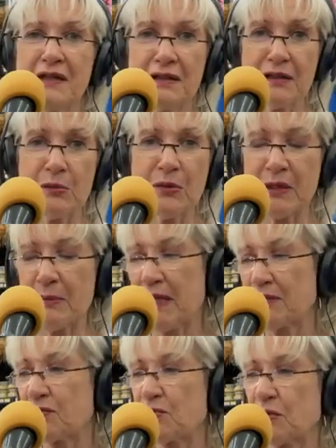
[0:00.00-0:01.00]
you a little bit
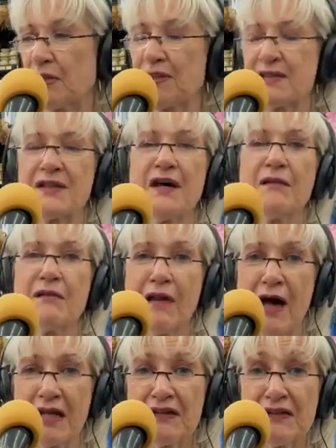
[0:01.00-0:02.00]
about the store, because a
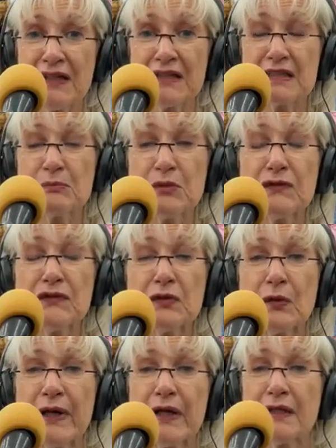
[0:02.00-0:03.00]
lot of things have moved
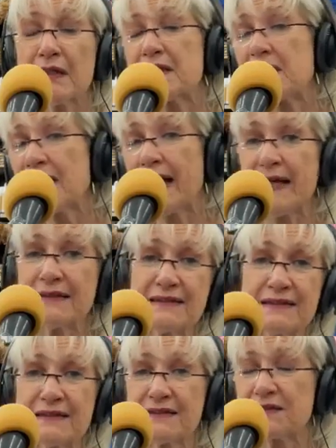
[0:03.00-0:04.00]
around in the
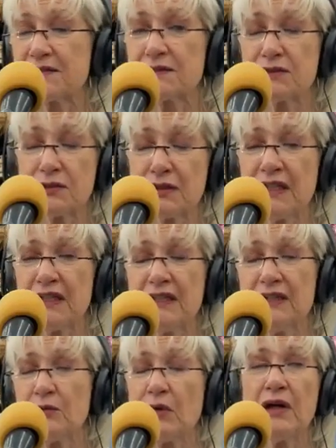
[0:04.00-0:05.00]
last
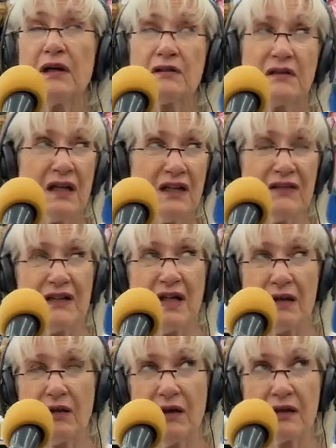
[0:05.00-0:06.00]
30, well, not even
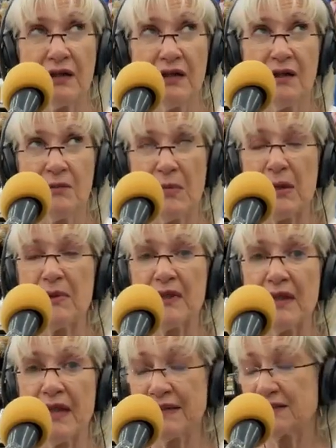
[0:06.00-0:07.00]
that long. Maybe
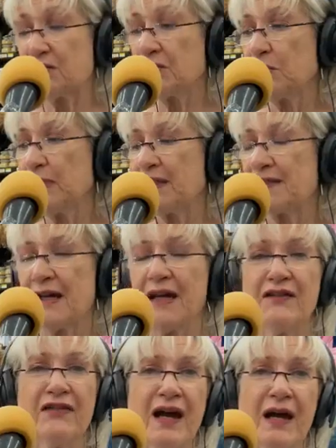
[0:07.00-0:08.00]
the last 2 weeks. I
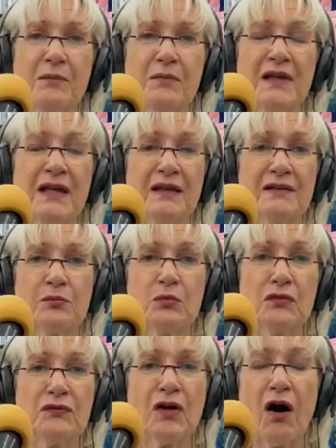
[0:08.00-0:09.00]
have had things
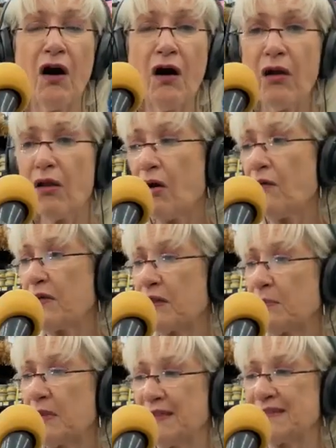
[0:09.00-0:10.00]
moved all over
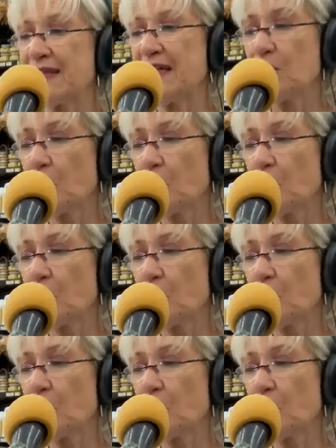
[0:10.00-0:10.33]
the place.